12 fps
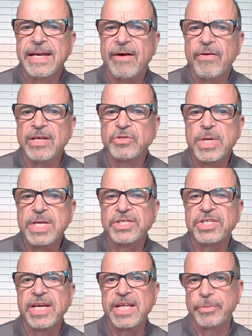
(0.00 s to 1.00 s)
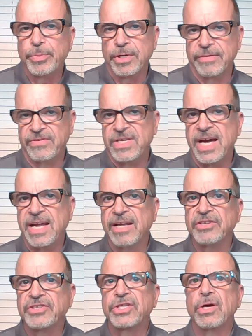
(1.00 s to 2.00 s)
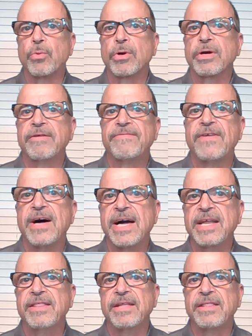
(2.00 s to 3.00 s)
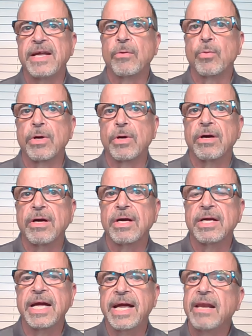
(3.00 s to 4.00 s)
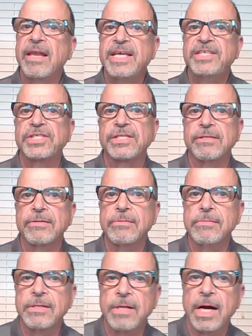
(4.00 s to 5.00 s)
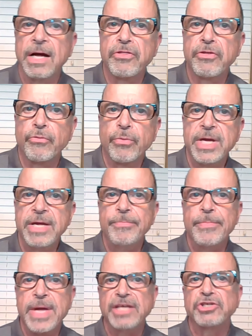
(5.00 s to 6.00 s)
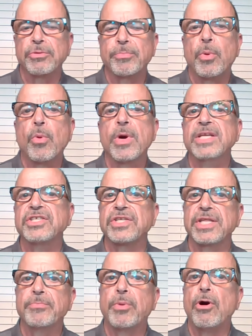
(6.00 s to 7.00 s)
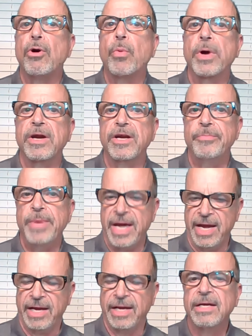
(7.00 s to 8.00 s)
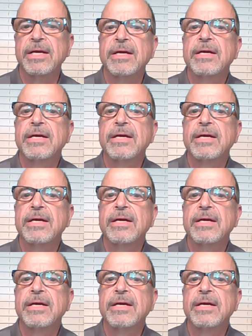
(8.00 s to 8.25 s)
Now, as we study the book of Titus, we're going to find that there were at least three major points that Paul wanted to make.